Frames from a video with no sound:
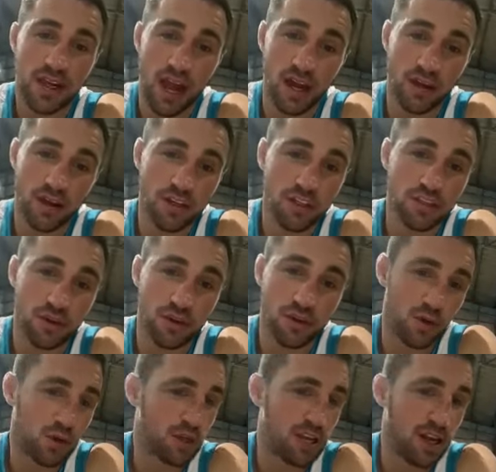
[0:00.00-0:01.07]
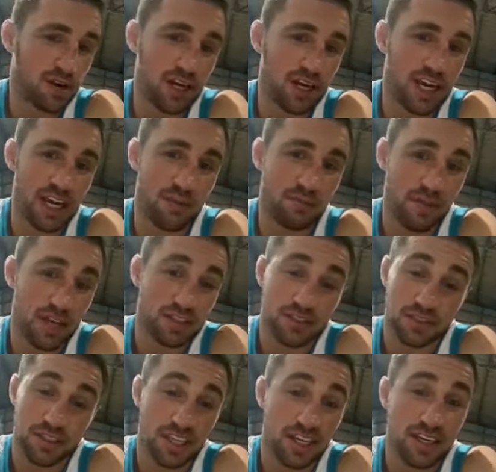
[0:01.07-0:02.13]
And I'm going to show the world how great I am. That's
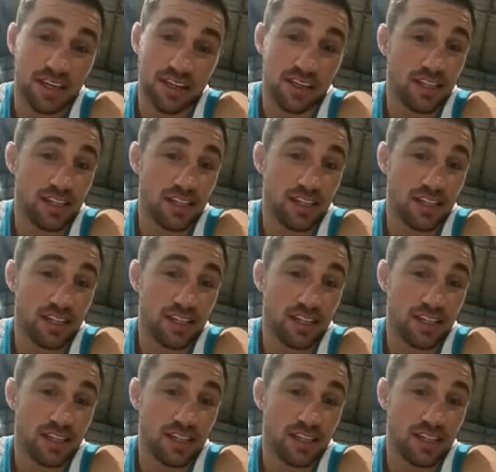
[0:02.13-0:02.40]
just it.